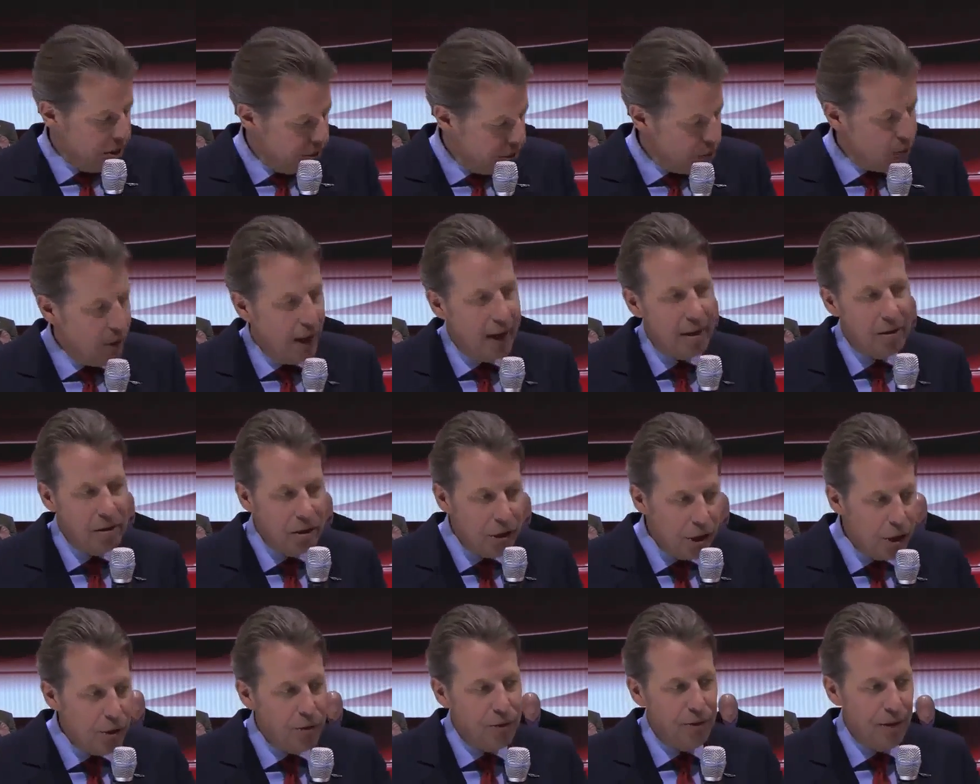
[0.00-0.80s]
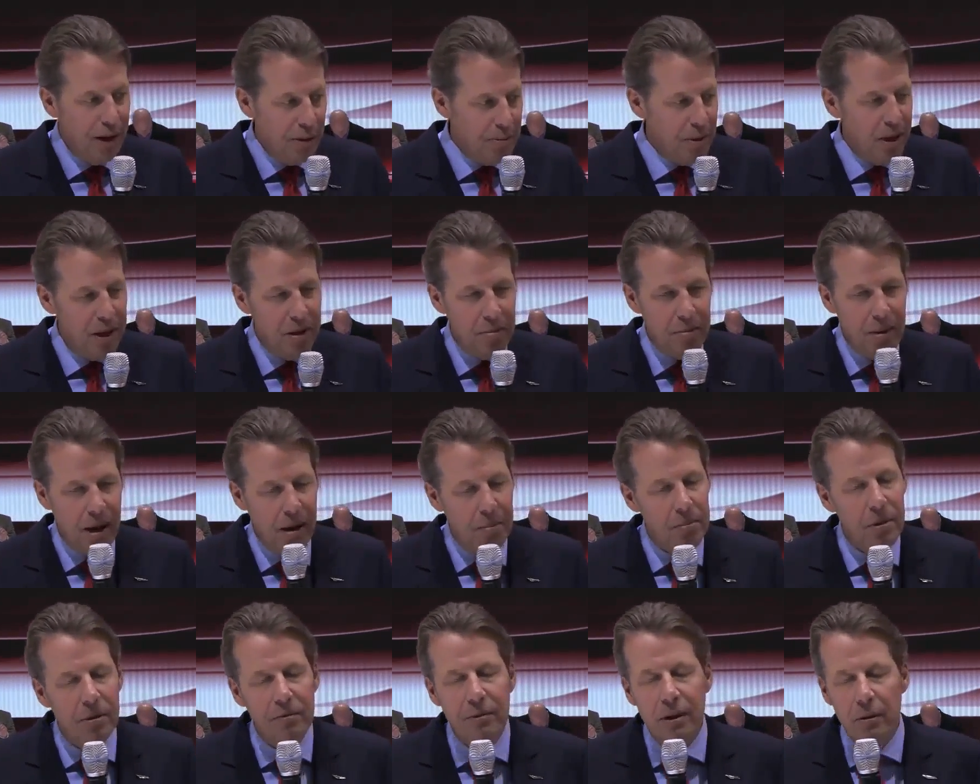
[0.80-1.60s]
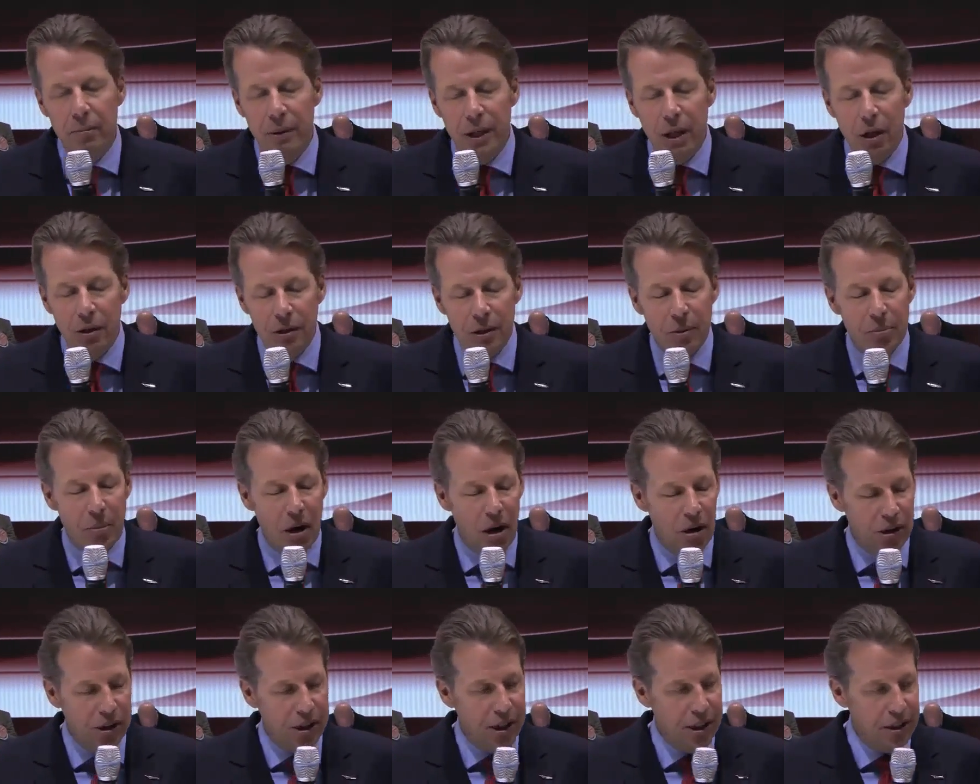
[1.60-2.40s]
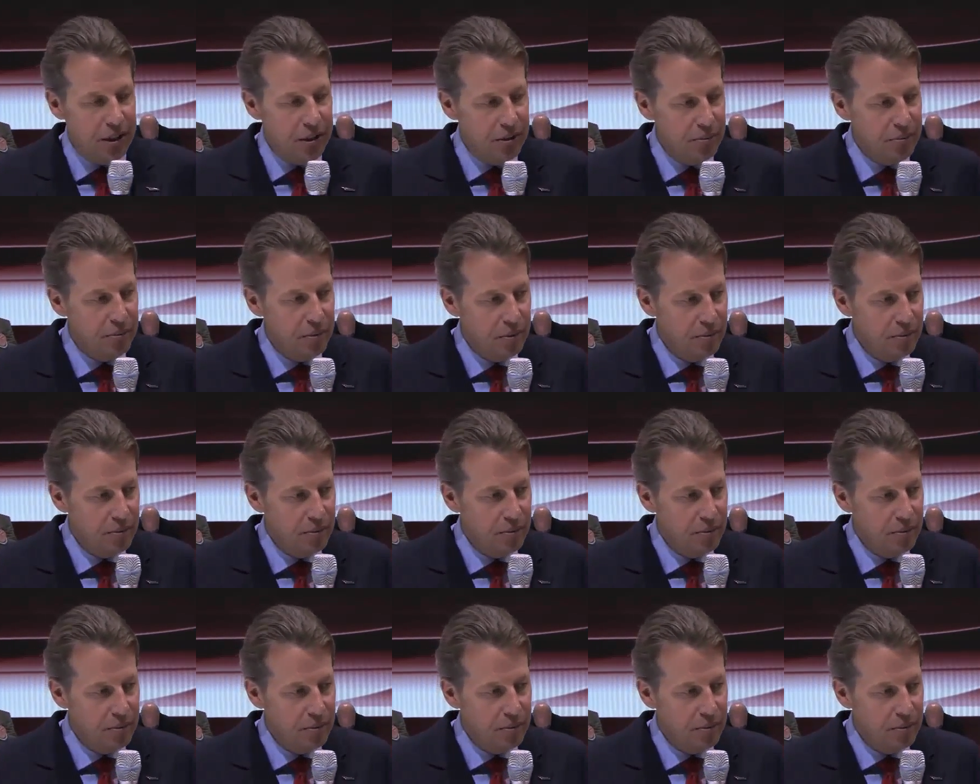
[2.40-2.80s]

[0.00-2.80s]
one new family member will be on the market.